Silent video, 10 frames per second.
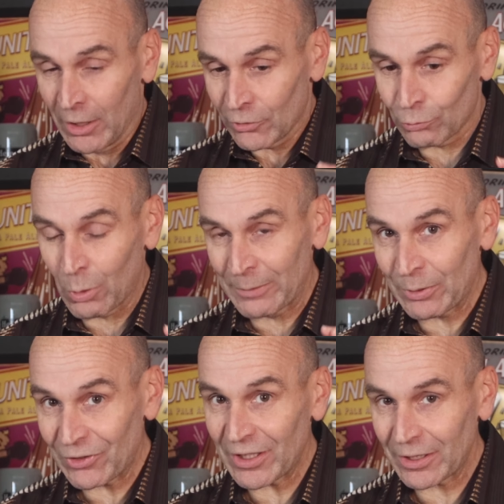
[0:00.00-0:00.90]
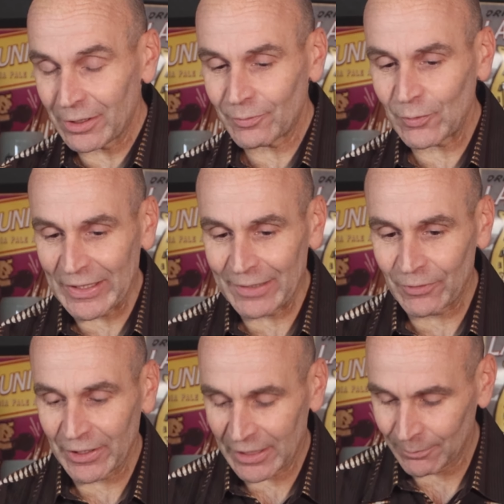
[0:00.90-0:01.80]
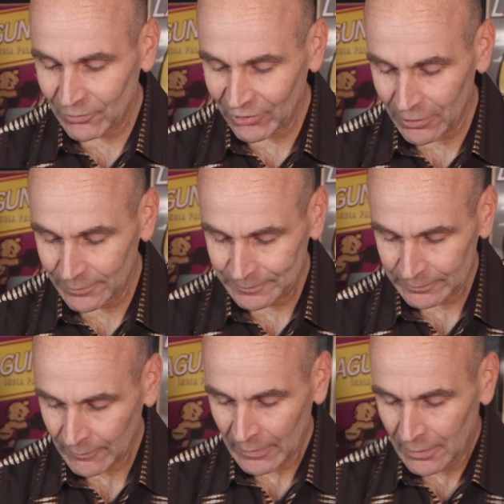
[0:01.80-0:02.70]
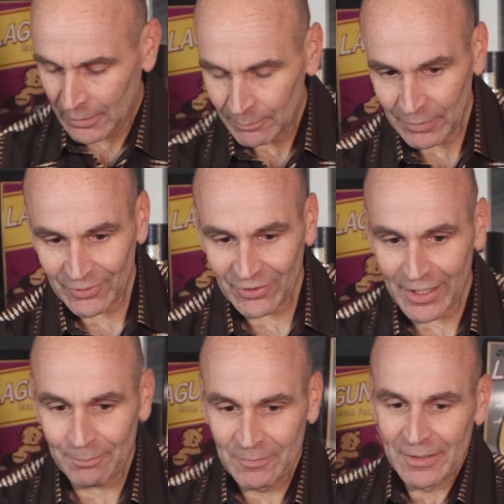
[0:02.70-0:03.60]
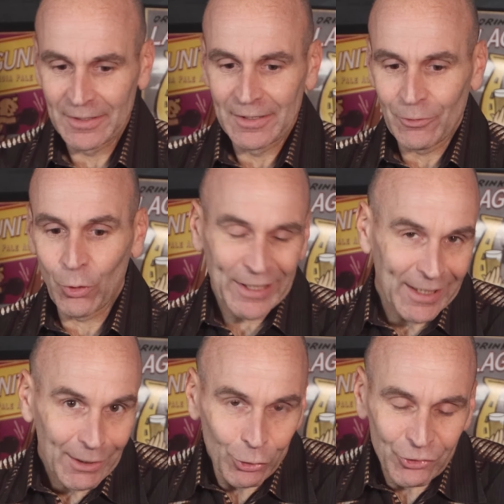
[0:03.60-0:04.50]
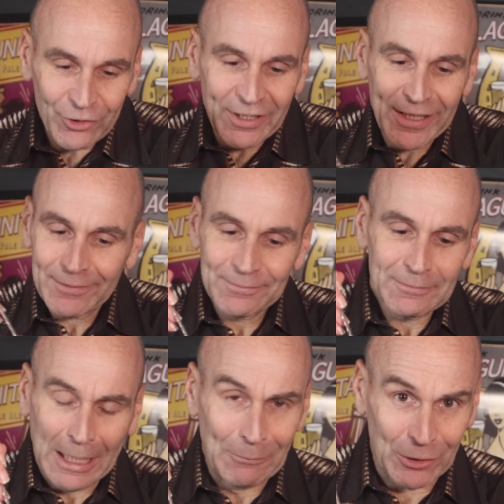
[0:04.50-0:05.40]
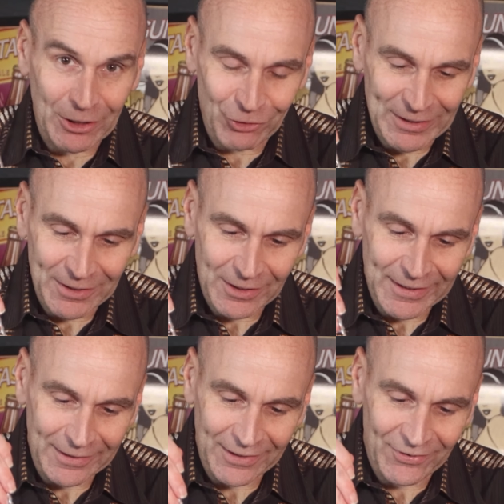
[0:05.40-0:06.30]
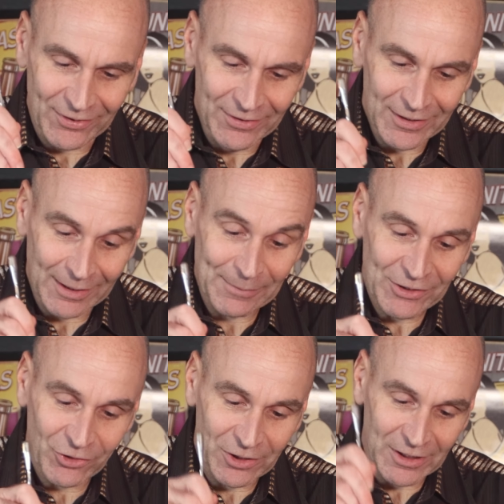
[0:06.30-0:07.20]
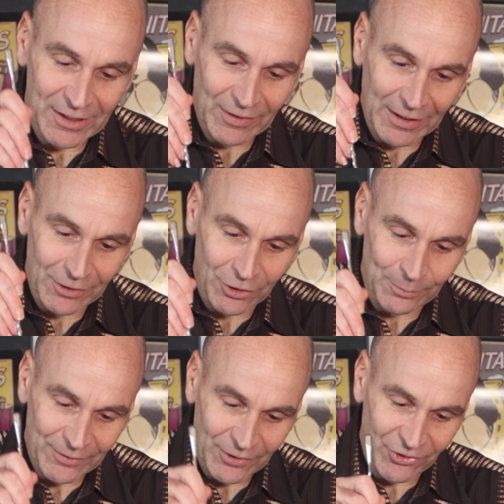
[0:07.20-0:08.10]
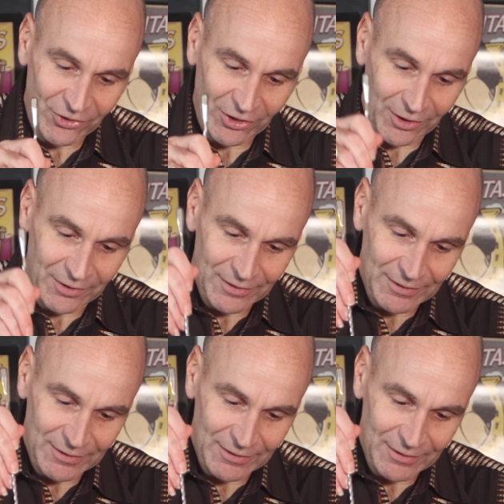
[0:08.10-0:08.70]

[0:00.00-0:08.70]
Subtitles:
There's one particular flavour that comes out. But, okay, looks great. I'm not going to drink it like this. I'm actually going to give it a little bit of a stir.